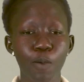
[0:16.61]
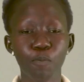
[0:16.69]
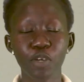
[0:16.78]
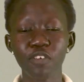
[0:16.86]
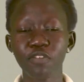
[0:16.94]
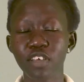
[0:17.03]

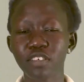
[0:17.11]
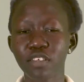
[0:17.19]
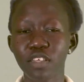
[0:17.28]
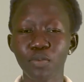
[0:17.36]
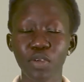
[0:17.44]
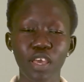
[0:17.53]

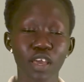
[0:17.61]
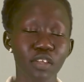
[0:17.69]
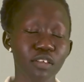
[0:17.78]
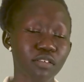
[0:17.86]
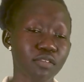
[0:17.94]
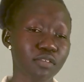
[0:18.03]
Previously we had
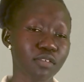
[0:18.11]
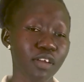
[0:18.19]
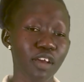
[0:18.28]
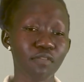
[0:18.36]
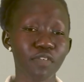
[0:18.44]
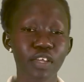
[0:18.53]

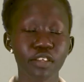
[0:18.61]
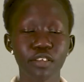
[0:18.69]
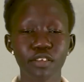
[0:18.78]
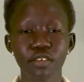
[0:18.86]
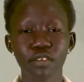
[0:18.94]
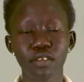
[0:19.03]
covered
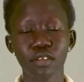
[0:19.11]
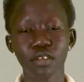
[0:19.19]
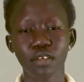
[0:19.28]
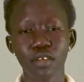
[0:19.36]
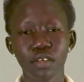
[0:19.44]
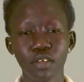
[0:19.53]

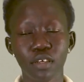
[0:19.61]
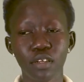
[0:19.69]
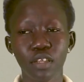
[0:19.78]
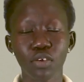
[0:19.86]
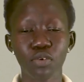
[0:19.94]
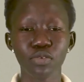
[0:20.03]

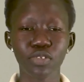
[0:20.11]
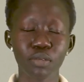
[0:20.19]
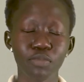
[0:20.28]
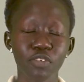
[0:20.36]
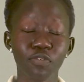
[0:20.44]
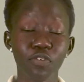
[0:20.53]
the
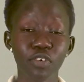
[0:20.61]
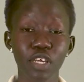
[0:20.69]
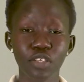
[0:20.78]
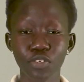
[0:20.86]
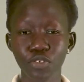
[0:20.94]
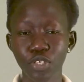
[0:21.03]
concept of food
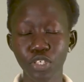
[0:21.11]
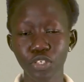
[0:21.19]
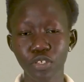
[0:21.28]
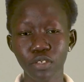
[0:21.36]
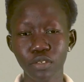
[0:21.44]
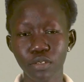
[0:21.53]
and
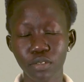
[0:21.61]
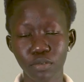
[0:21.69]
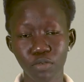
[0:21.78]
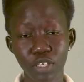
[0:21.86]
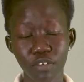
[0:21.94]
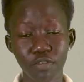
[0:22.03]
nutrition.
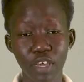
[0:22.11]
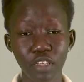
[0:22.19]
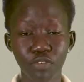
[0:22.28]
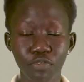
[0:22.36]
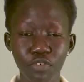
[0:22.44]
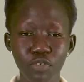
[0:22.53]
We defined
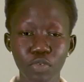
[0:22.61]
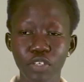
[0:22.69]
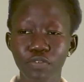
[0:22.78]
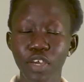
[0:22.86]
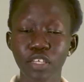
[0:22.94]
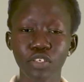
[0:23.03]
food, we
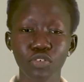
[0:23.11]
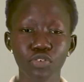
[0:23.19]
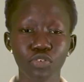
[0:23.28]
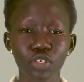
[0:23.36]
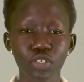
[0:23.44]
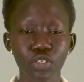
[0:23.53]
defined
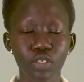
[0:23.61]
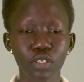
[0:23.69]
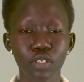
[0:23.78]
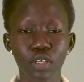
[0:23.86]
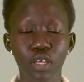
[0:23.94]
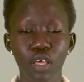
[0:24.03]
nutrition,
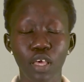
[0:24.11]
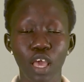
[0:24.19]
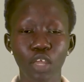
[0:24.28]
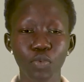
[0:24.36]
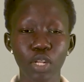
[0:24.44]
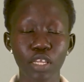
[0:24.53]

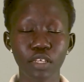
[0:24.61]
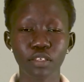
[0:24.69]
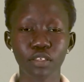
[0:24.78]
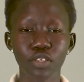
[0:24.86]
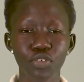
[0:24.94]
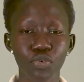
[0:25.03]
and we linked
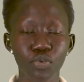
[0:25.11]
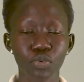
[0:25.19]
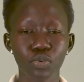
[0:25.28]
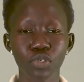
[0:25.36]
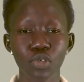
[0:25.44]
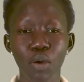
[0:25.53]
the
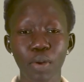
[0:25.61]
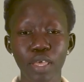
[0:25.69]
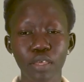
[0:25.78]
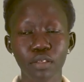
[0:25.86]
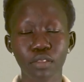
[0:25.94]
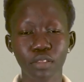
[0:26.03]
two to our
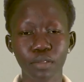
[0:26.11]
health.